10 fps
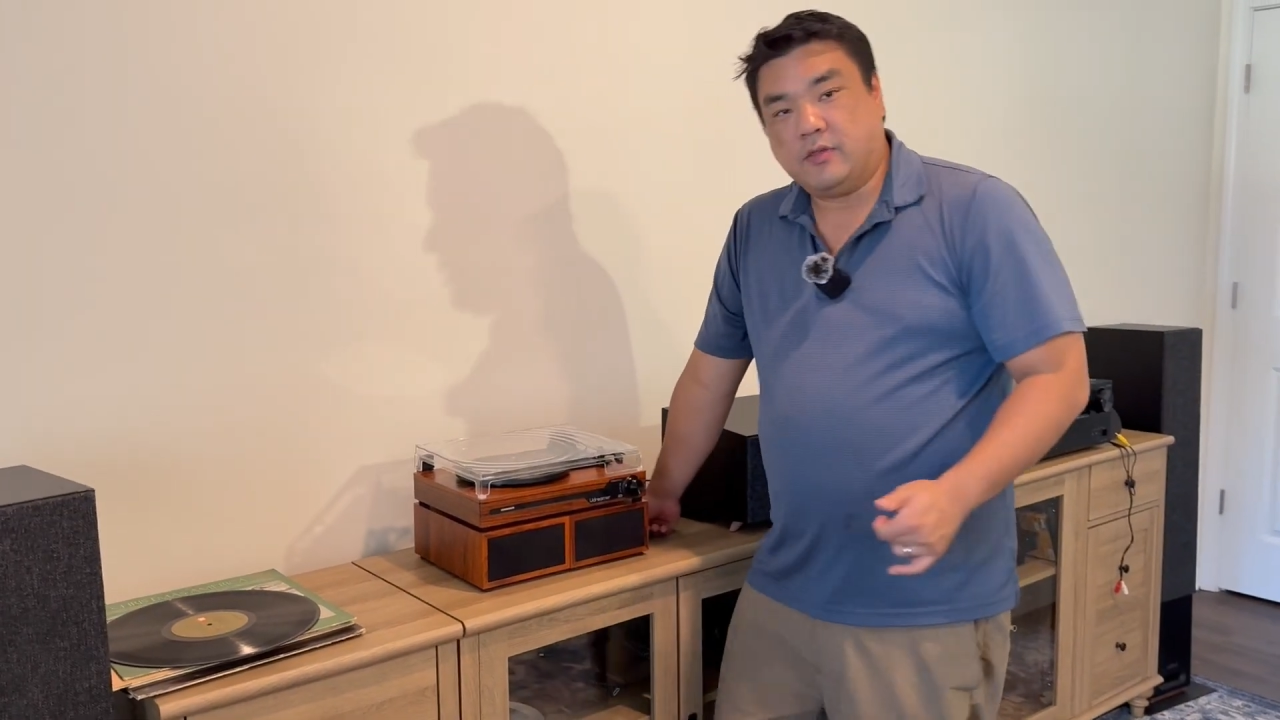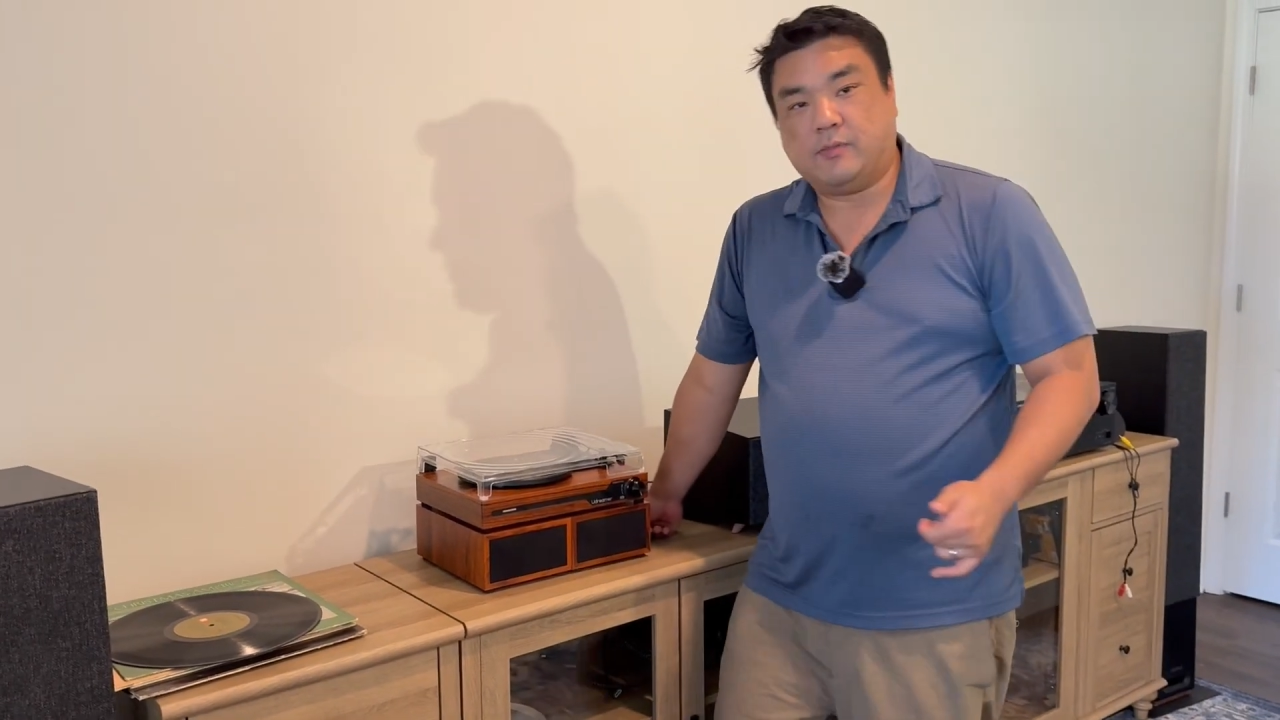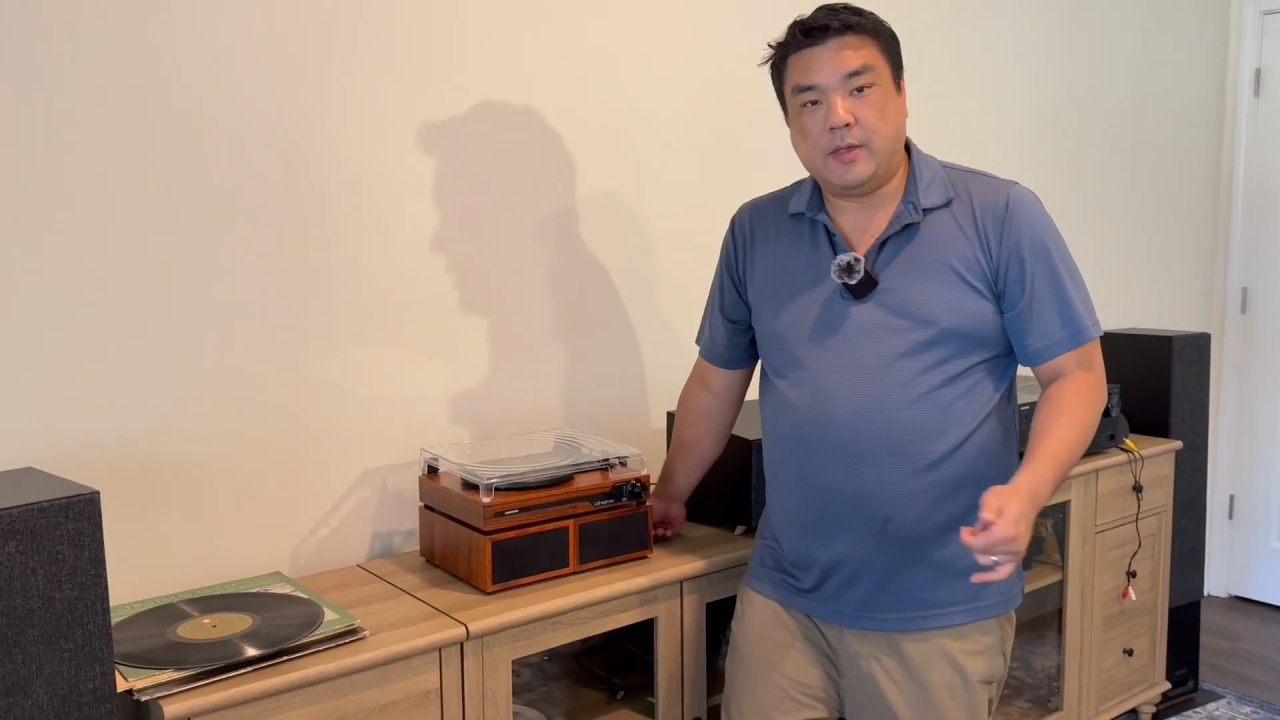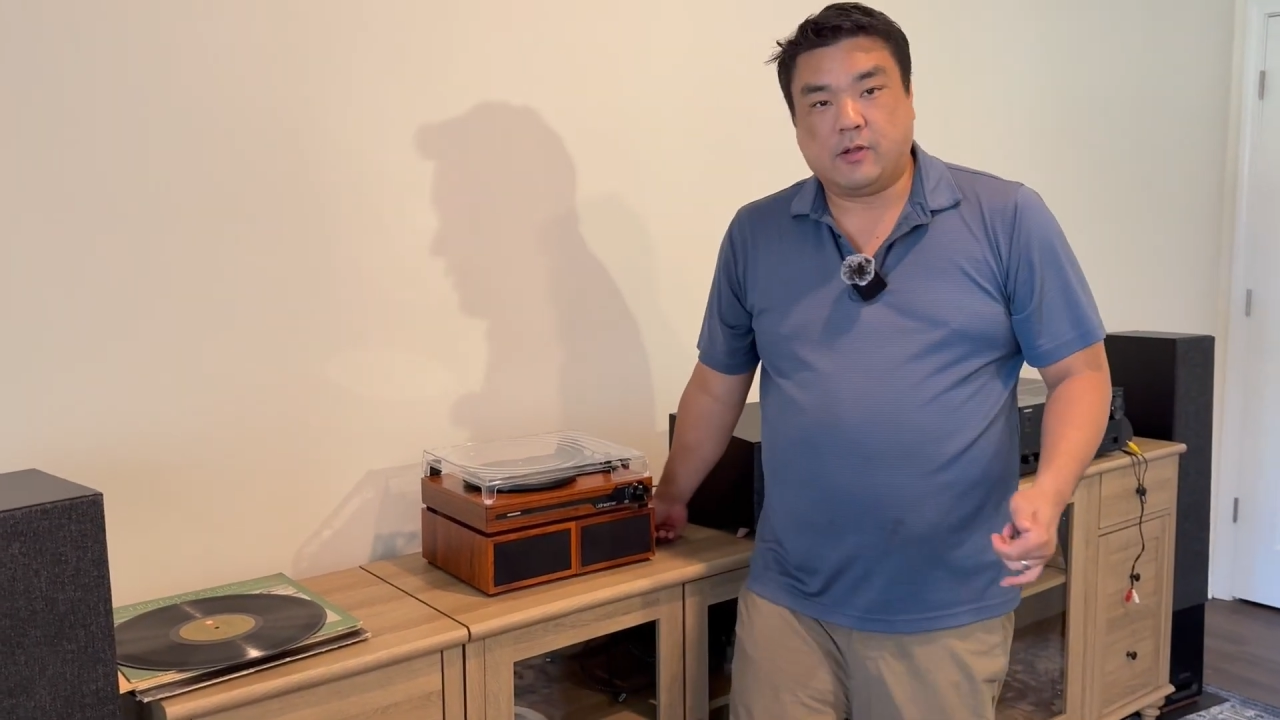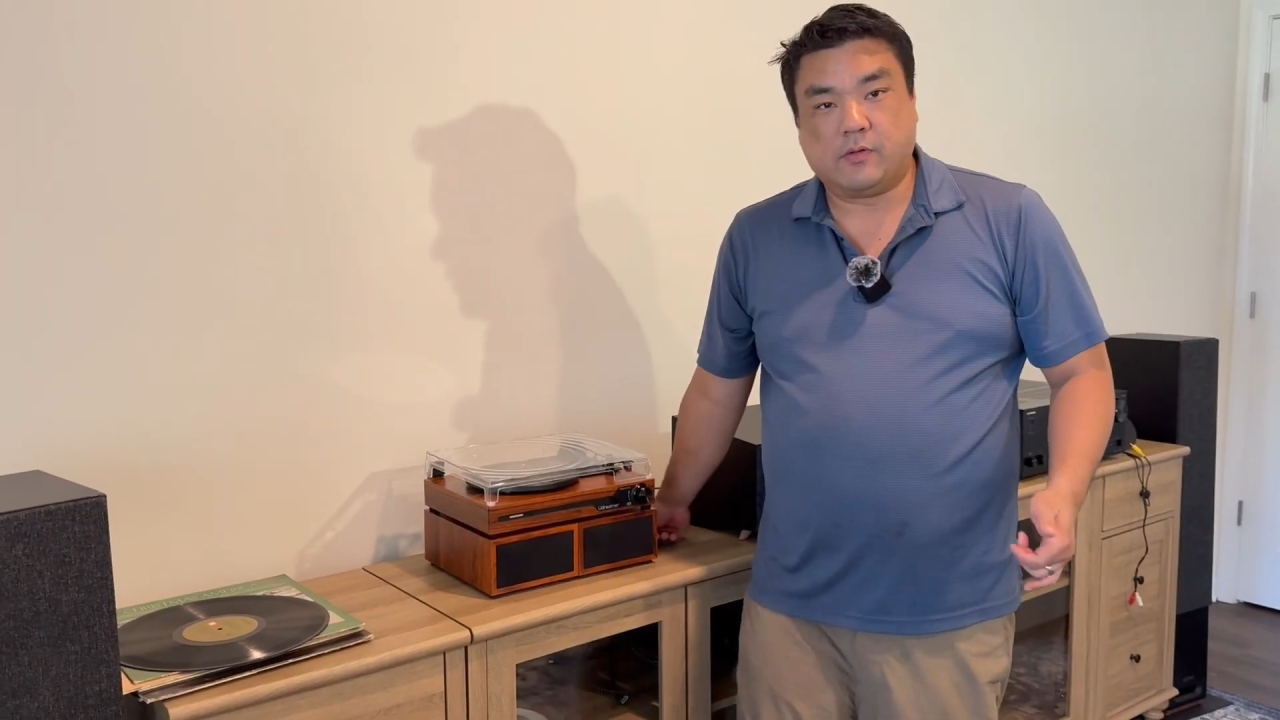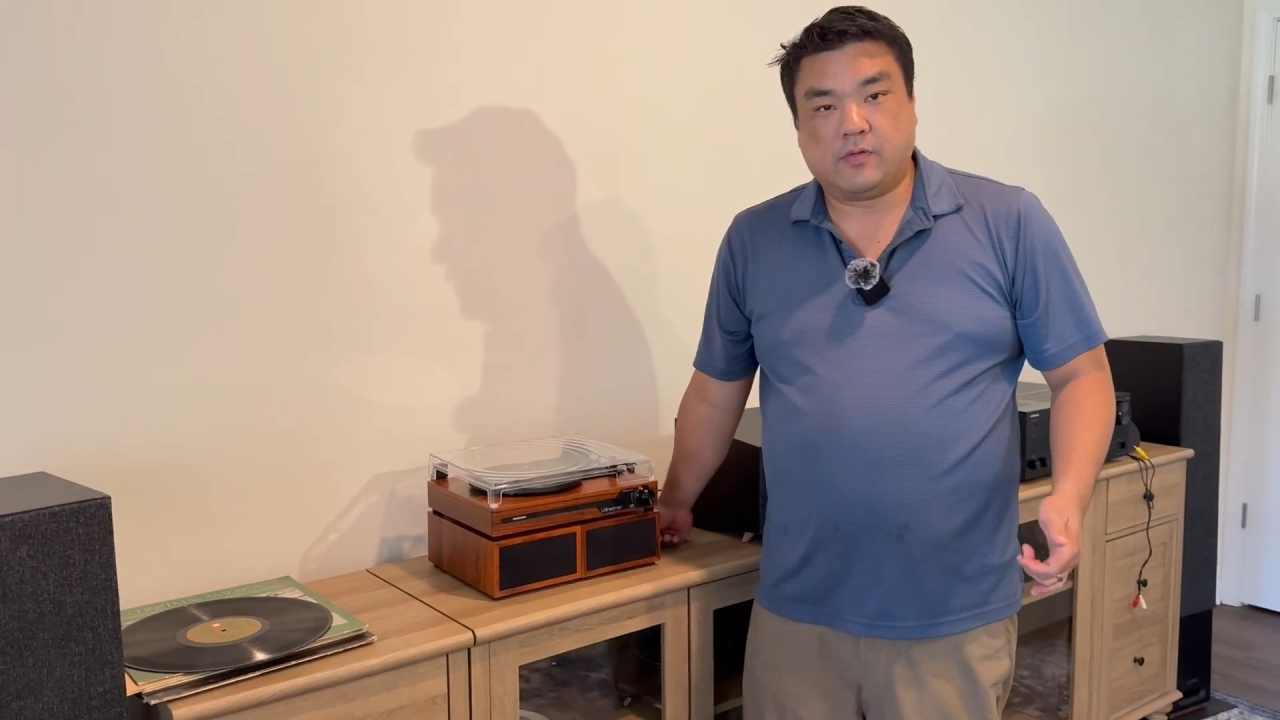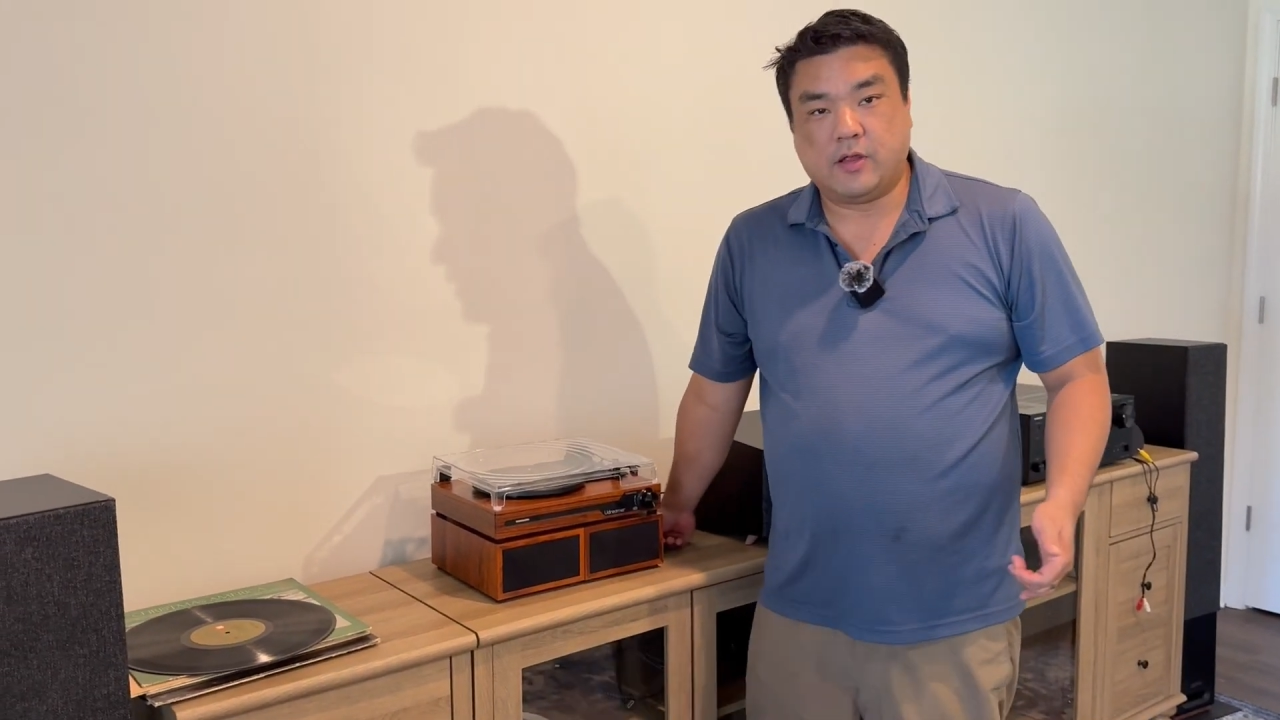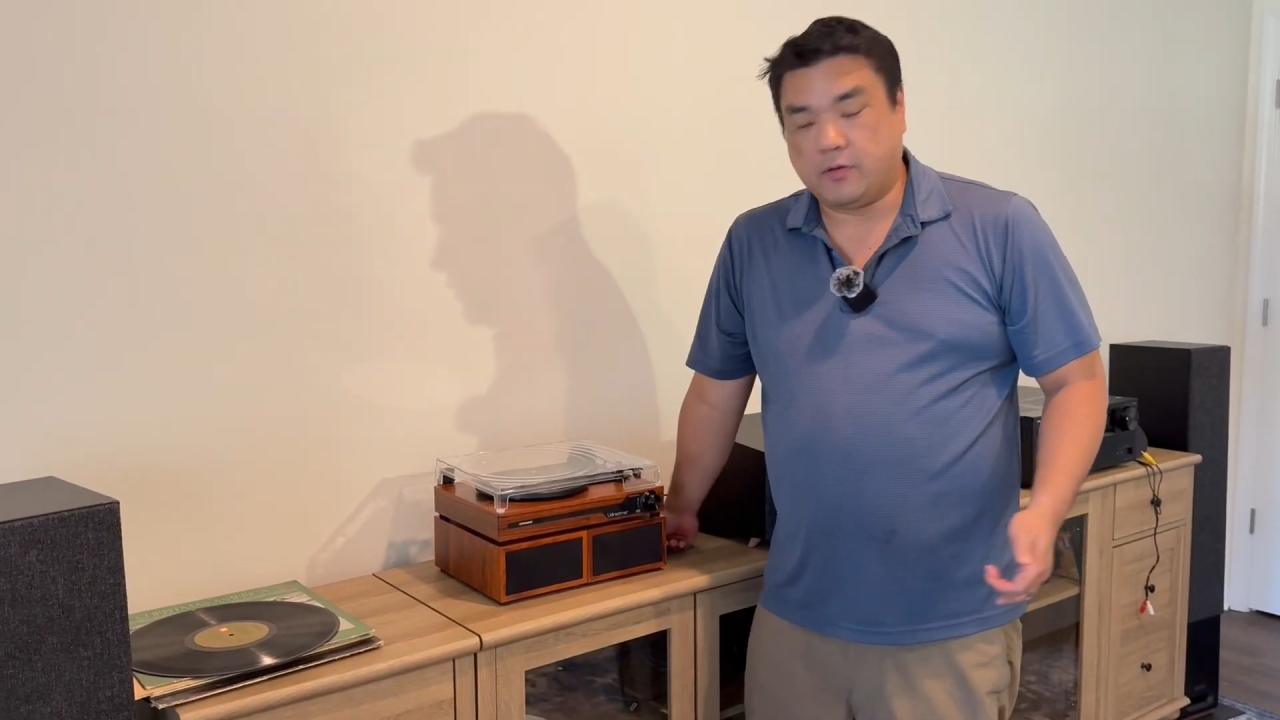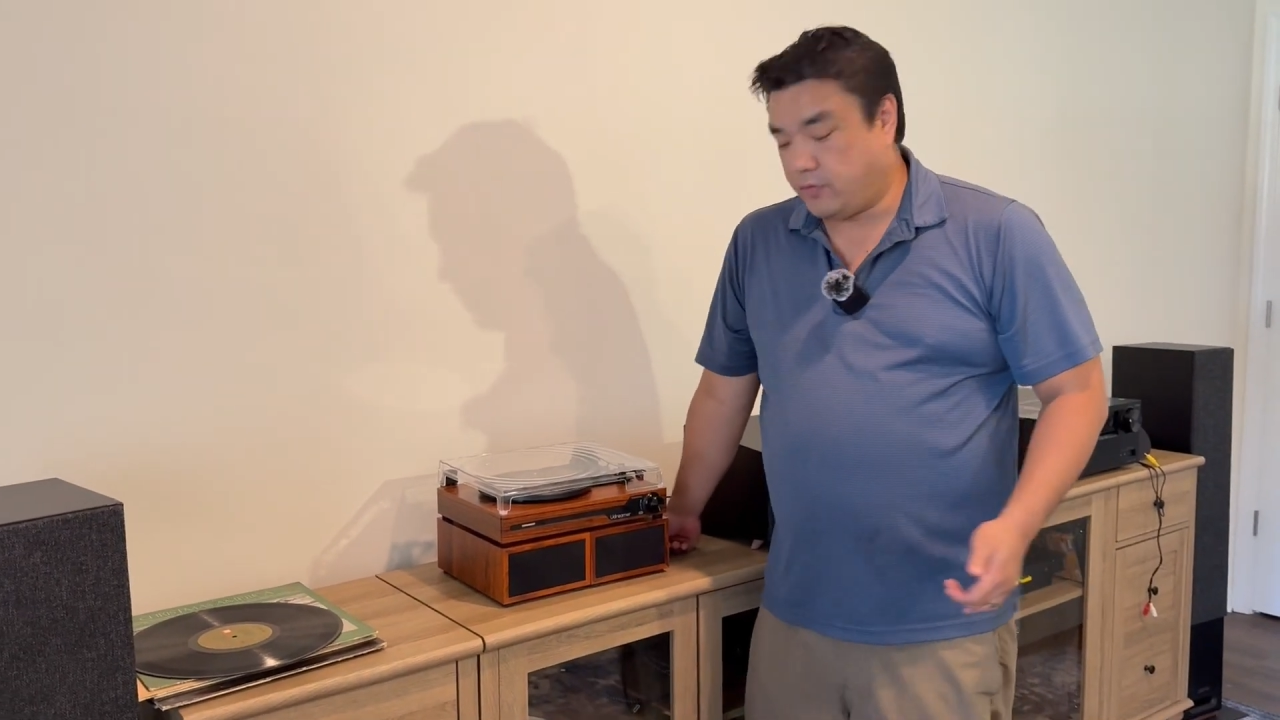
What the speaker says: speakers here.